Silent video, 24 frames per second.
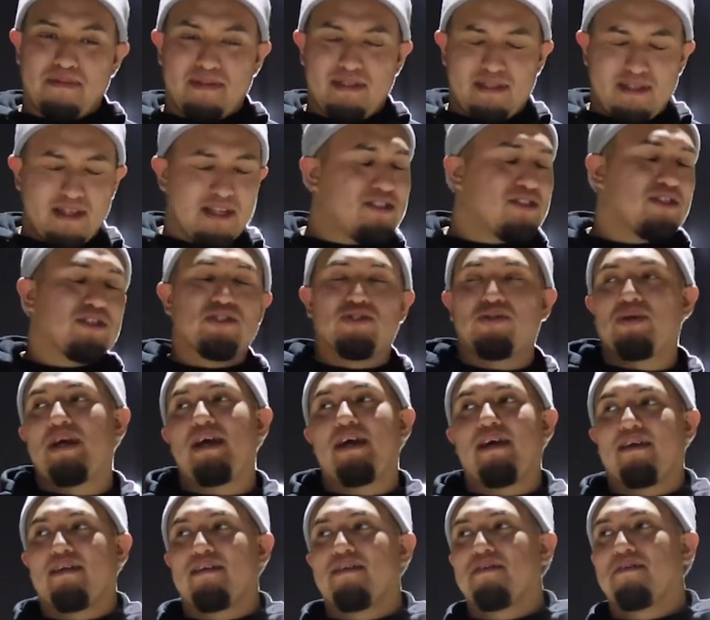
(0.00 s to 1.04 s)
such a
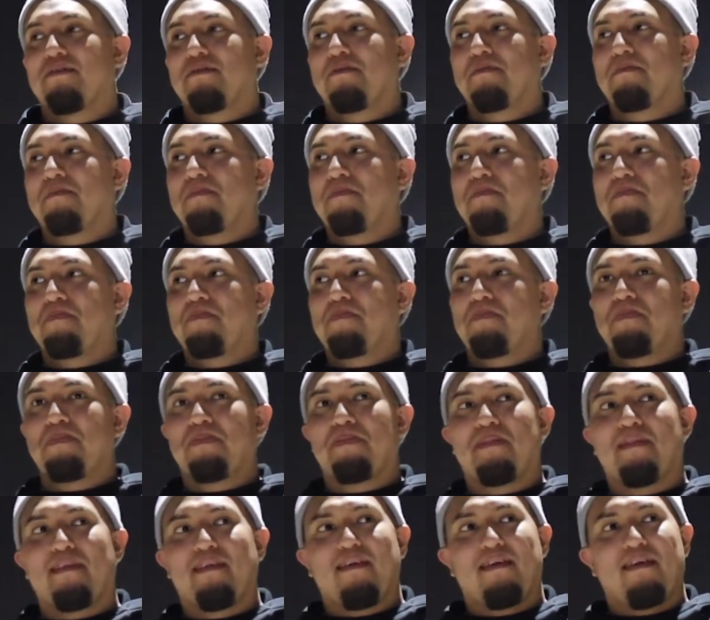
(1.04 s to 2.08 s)
drag
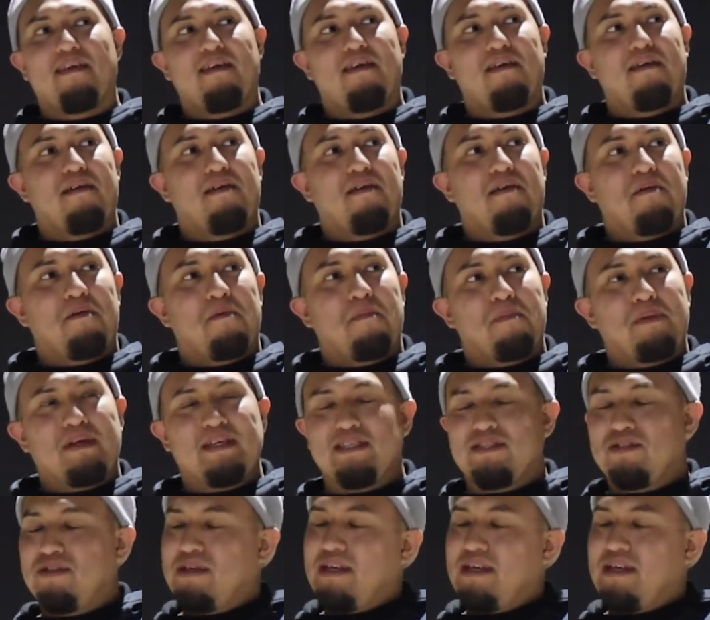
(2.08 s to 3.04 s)
because